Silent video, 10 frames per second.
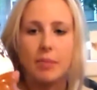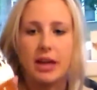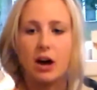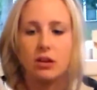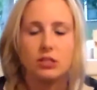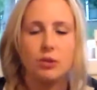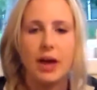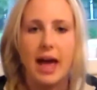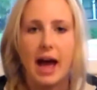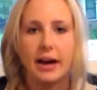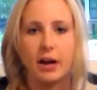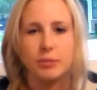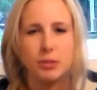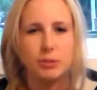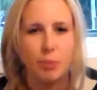They also had
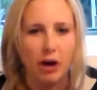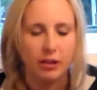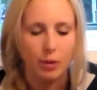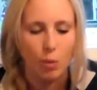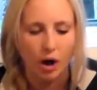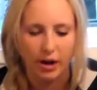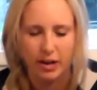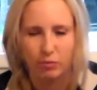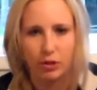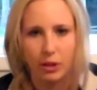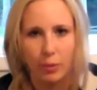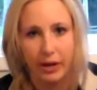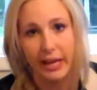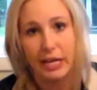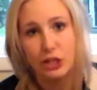some sparkling water. I didn't really
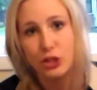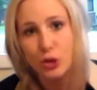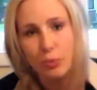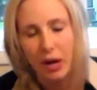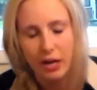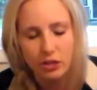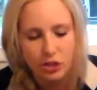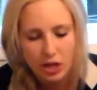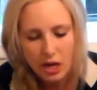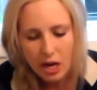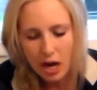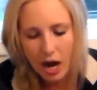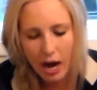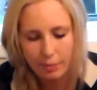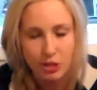want to get too much
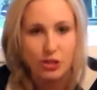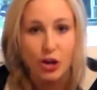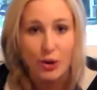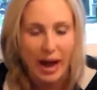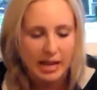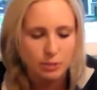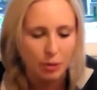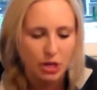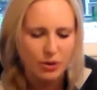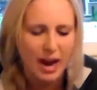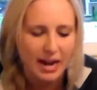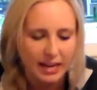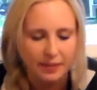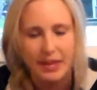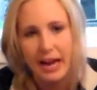to show you guys, but you kind of
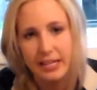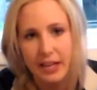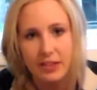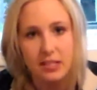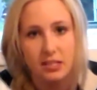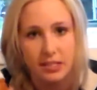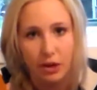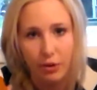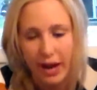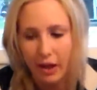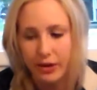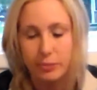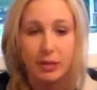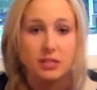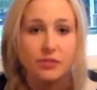get the idea. This is 0 calories,
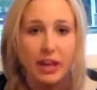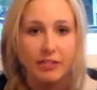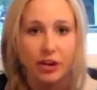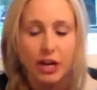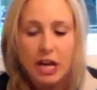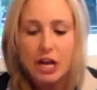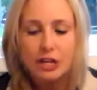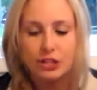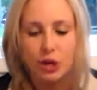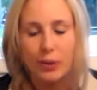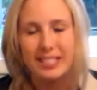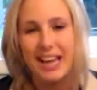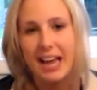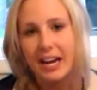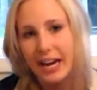but it's flavored, so it's
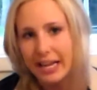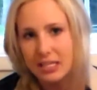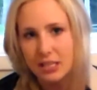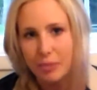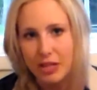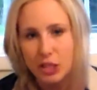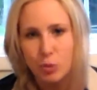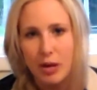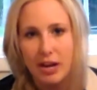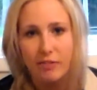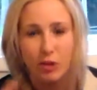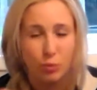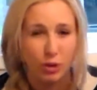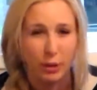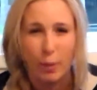kind of nice, something sweet if you
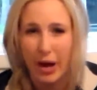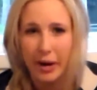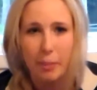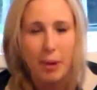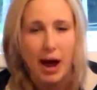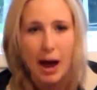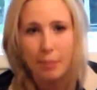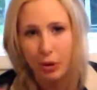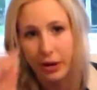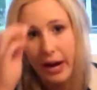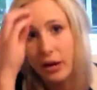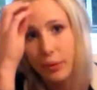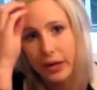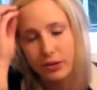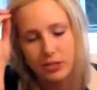really wanted a pop or a
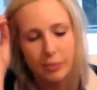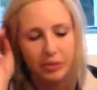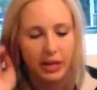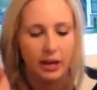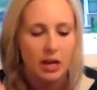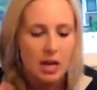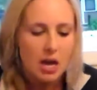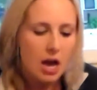Gatorade or something.